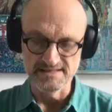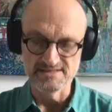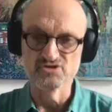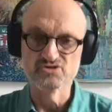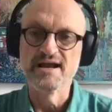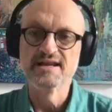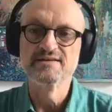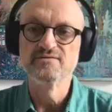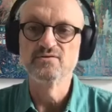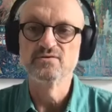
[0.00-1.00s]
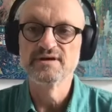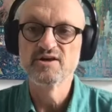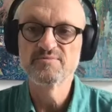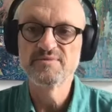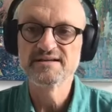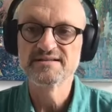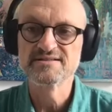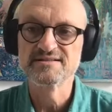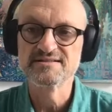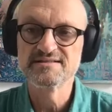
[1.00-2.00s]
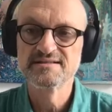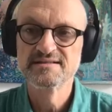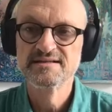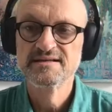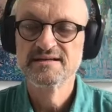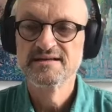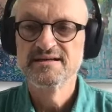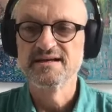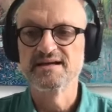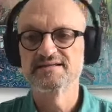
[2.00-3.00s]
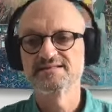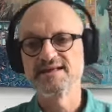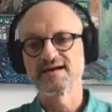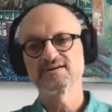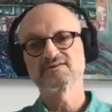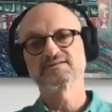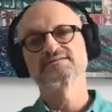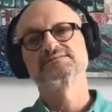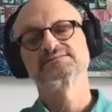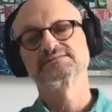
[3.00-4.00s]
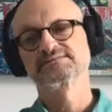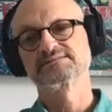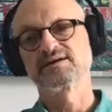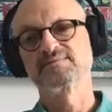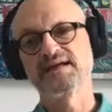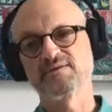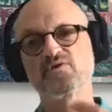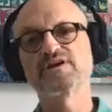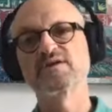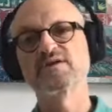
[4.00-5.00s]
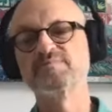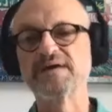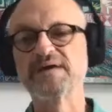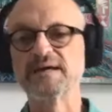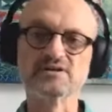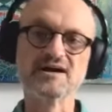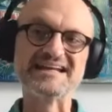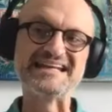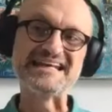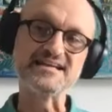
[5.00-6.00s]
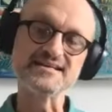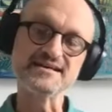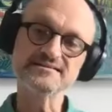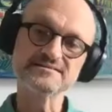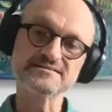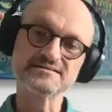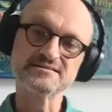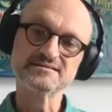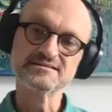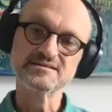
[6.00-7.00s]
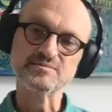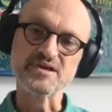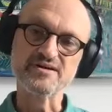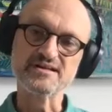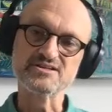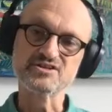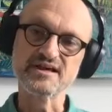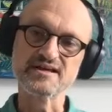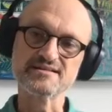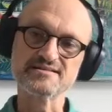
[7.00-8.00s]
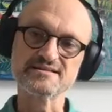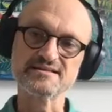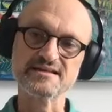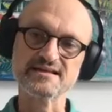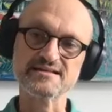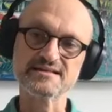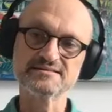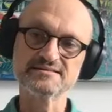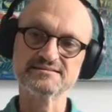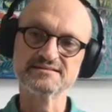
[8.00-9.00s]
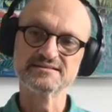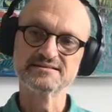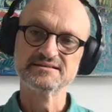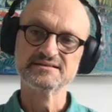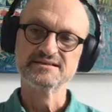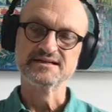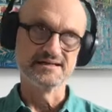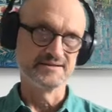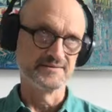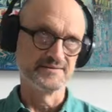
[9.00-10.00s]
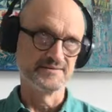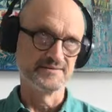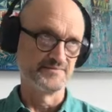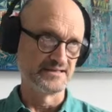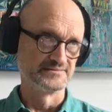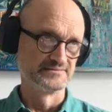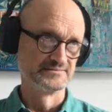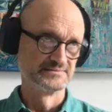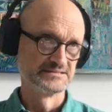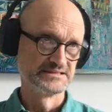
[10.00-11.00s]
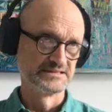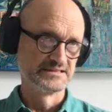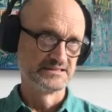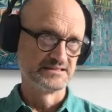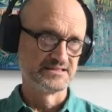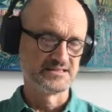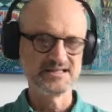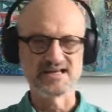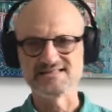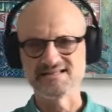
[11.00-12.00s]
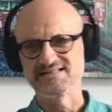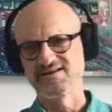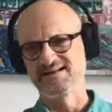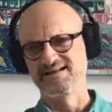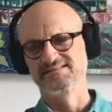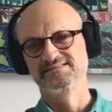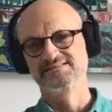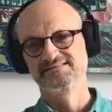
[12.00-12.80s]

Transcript: as a training for health practitioners. It's now, I'm now working with people online in India, parent educators in, in India. Um, and gee, that's exciting.